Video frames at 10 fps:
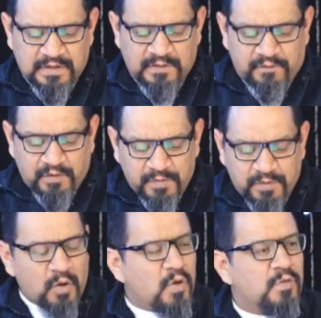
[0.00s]
from
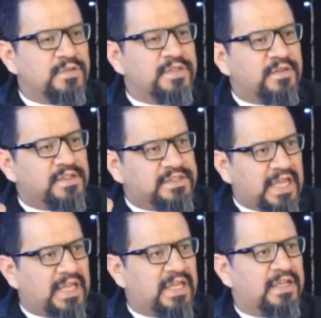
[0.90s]
those of the
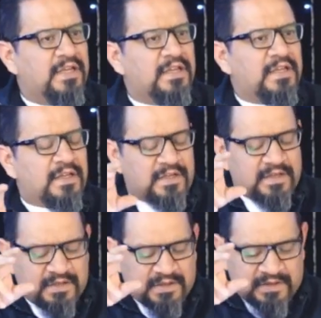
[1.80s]
day
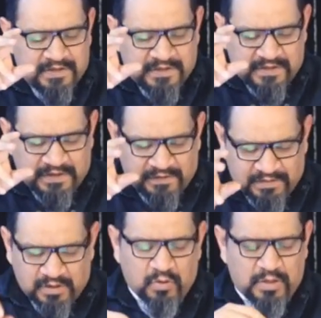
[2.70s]
of
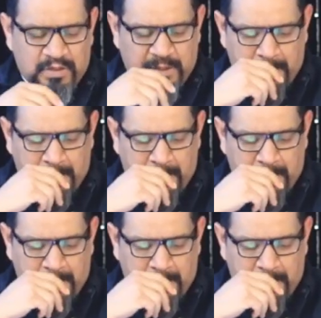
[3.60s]
the Lord.